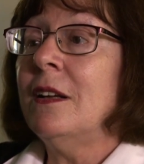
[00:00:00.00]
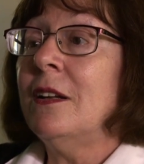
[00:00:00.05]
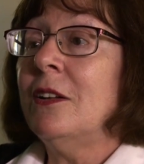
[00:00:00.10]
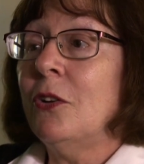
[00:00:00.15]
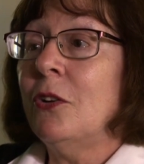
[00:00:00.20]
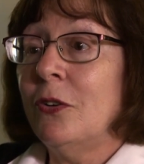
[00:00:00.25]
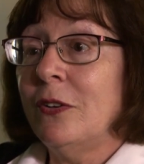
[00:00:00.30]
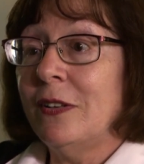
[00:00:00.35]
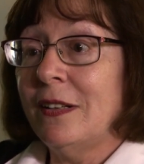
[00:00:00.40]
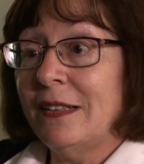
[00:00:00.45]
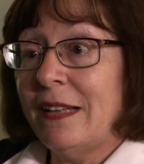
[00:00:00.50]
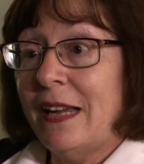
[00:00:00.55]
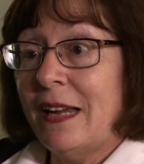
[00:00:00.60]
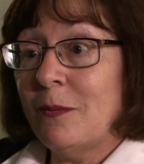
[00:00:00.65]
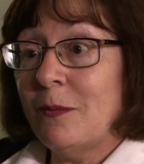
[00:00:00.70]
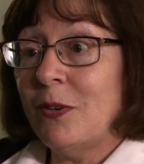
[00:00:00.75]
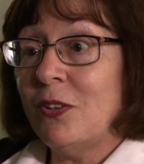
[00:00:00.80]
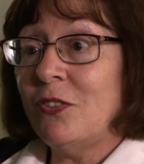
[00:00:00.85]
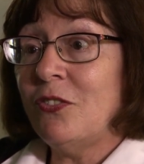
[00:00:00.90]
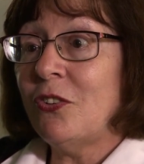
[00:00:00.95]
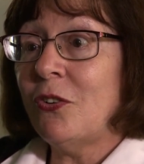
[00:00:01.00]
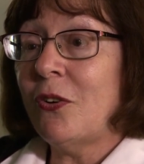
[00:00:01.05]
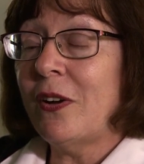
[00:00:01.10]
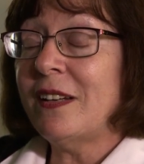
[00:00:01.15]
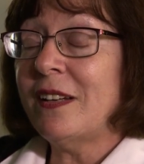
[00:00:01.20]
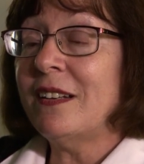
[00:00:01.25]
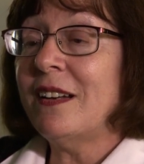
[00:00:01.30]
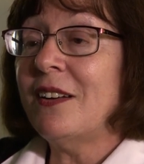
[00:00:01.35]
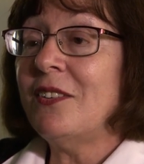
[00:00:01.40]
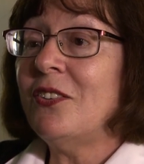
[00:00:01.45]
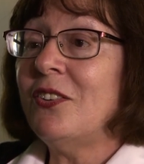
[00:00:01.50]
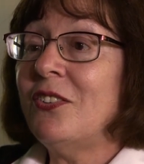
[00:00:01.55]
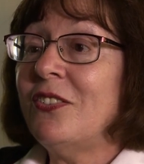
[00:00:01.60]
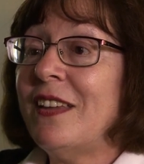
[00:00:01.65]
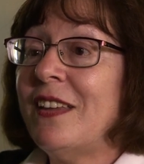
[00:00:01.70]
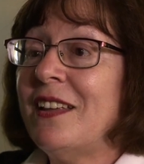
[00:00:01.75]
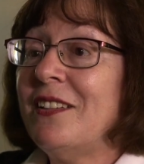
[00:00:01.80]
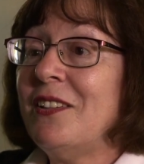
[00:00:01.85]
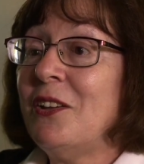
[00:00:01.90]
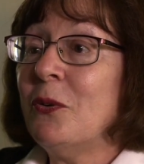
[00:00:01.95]
learn the language so I could
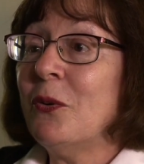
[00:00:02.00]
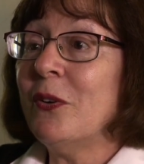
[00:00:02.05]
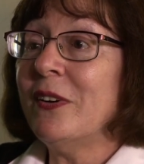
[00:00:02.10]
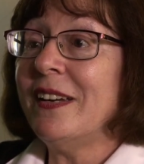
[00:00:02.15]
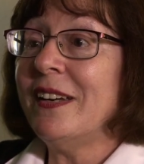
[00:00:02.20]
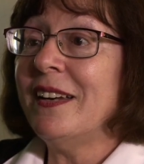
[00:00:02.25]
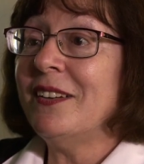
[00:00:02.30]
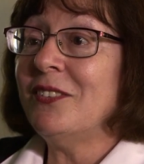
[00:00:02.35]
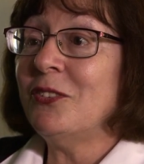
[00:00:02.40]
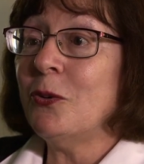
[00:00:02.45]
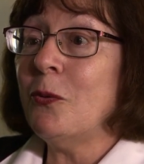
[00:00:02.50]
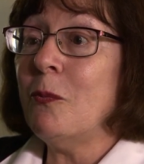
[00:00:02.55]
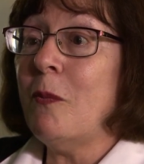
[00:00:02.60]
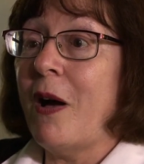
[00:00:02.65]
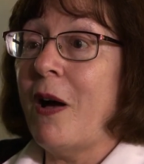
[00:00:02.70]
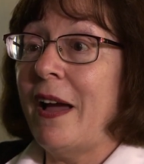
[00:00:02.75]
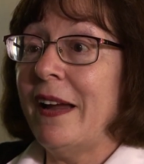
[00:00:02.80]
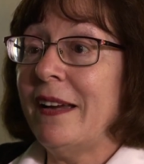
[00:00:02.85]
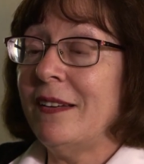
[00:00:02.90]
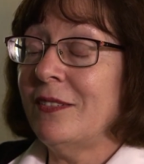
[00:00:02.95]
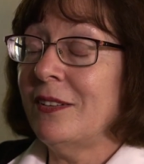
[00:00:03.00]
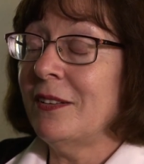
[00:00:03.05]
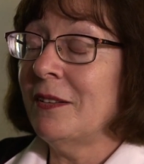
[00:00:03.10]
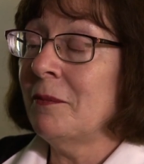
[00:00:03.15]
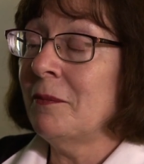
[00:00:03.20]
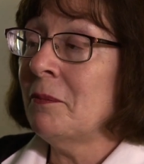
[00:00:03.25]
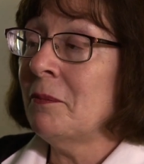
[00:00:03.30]
understand the Oriental mind.